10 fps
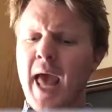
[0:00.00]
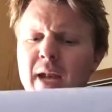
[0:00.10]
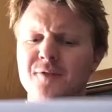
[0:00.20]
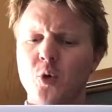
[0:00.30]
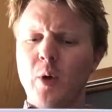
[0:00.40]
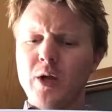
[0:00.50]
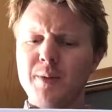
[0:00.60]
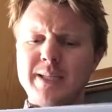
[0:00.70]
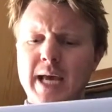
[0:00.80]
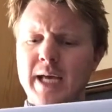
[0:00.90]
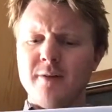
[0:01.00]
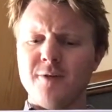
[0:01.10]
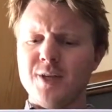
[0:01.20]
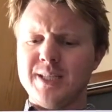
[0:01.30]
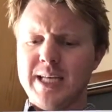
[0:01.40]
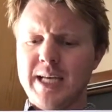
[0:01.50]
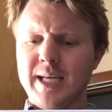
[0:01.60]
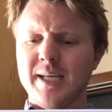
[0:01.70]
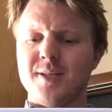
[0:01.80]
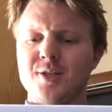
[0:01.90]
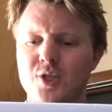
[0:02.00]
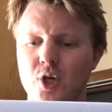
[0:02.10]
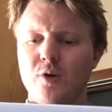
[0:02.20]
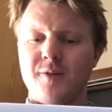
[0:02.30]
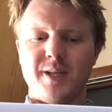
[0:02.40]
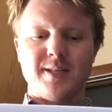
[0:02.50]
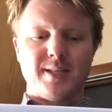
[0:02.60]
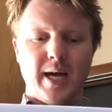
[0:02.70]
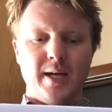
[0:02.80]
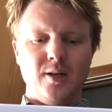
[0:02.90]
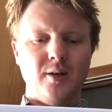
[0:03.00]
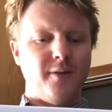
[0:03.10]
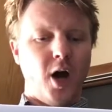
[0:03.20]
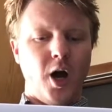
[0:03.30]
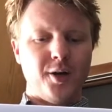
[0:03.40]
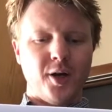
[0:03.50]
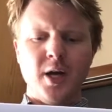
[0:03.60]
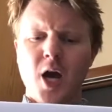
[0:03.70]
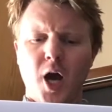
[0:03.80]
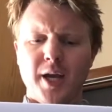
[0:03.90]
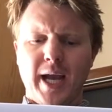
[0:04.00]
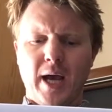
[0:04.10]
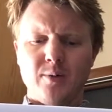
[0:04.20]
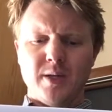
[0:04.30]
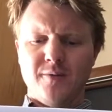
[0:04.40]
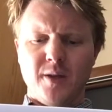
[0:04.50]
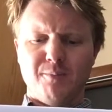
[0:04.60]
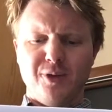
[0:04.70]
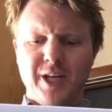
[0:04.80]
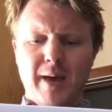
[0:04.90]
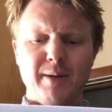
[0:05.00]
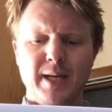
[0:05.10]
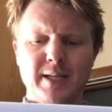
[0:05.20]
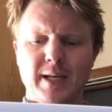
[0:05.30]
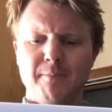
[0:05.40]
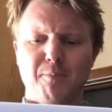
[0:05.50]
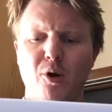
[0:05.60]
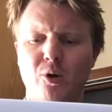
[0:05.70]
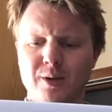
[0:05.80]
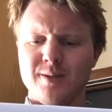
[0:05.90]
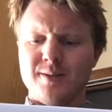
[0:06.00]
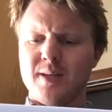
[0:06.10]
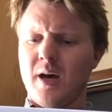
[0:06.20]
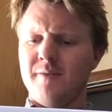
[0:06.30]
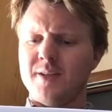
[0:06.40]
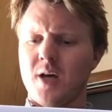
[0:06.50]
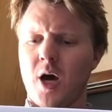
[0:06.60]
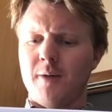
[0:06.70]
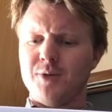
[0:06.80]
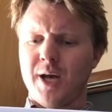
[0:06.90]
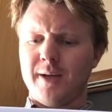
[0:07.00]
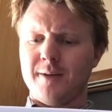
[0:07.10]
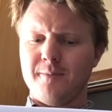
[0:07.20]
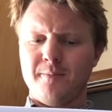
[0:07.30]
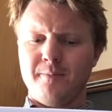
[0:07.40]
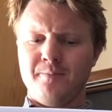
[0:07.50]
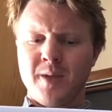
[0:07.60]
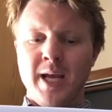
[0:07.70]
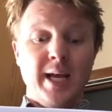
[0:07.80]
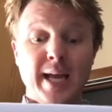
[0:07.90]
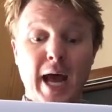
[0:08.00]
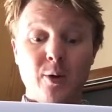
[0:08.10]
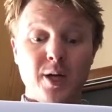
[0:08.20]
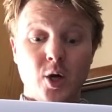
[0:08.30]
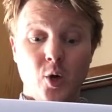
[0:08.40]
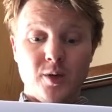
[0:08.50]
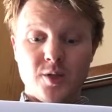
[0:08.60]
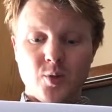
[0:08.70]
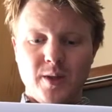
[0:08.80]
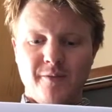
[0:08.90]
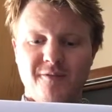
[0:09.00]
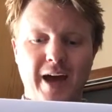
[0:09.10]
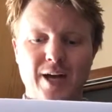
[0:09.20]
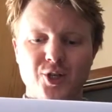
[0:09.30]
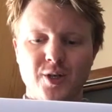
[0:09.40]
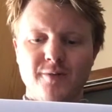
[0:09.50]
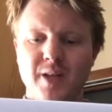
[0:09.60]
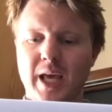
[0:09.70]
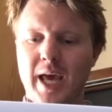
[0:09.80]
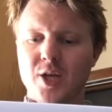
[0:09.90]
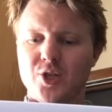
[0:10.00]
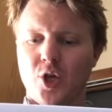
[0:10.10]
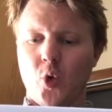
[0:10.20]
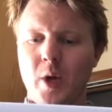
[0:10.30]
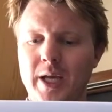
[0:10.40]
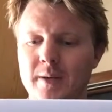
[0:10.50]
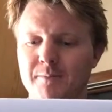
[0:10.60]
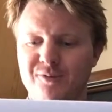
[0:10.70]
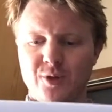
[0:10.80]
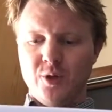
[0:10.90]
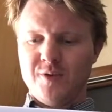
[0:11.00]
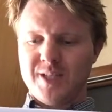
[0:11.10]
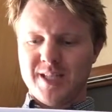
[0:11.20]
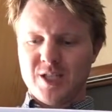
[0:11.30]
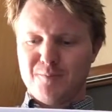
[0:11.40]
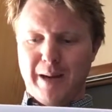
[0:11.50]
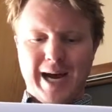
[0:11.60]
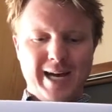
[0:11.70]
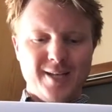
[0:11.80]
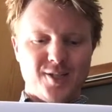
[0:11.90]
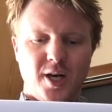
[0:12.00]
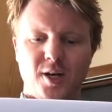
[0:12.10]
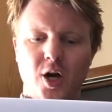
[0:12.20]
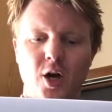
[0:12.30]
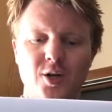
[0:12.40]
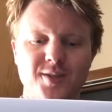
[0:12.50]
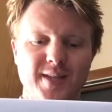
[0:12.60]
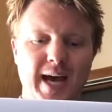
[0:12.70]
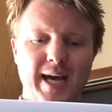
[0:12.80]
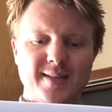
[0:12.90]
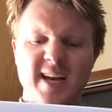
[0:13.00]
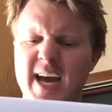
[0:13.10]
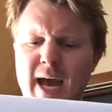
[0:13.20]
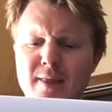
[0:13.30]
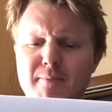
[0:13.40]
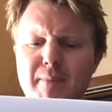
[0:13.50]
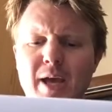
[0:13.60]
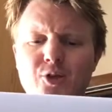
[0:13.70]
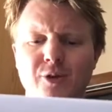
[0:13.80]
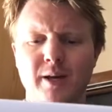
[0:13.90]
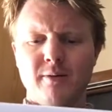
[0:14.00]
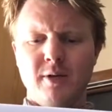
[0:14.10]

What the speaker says: and if the will be taken for the deed, it deserved this title of honor on account of the preeminent importance of its object. Now, in accordance with the fashion of the age, the queen proves despised on all sides, and the matron,